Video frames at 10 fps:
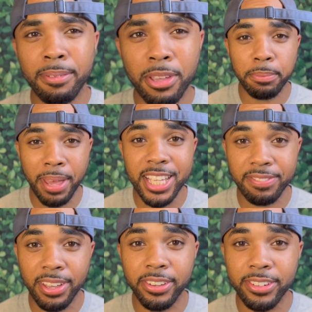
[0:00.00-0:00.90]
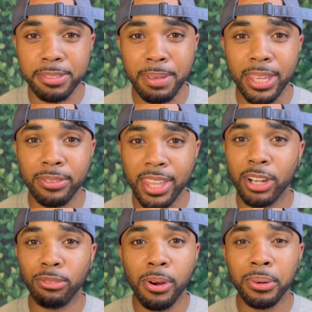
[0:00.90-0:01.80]
Your past failures make you
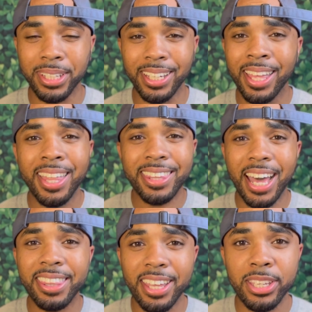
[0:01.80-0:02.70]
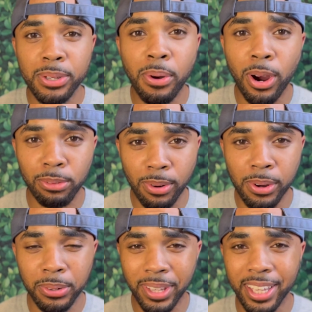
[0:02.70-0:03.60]
think wrongly, not that you are
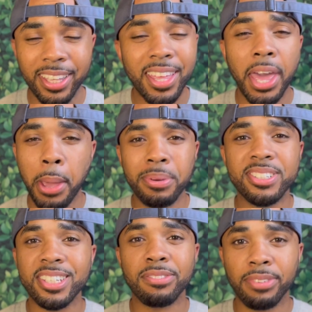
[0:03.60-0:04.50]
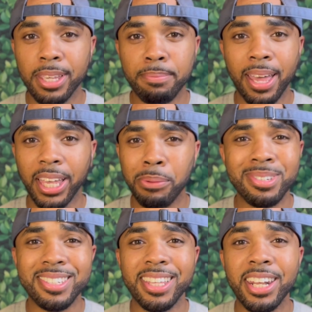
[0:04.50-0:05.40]
wrong, okay? It was just feedback. It was
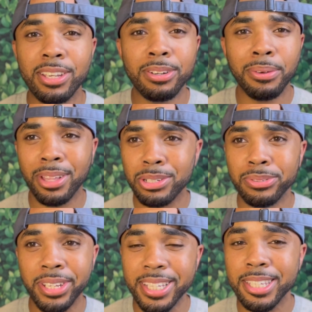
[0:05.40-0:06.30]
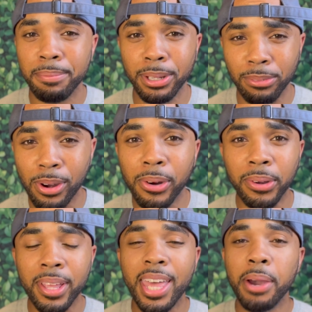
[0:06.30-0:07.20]
just letting you know that you did something wrong.
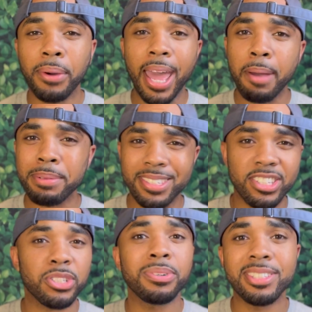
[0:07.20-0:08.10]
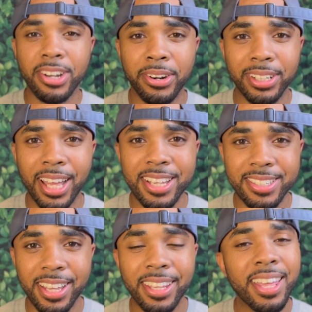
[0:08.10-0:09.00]
And what happens is you internalize
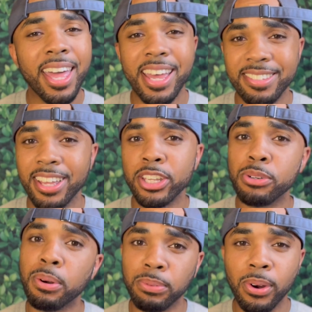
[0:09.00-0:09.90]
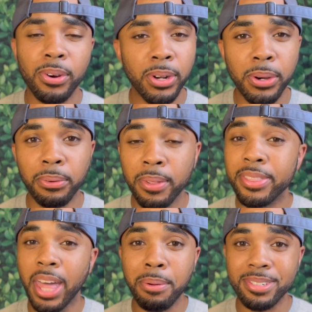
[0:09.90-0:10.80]
that as that you were wrong. No,
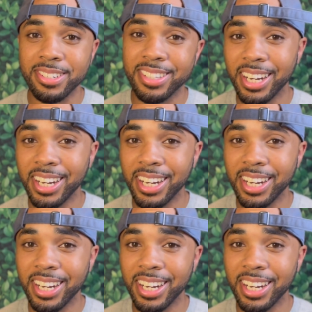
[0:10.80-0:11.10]
that was just an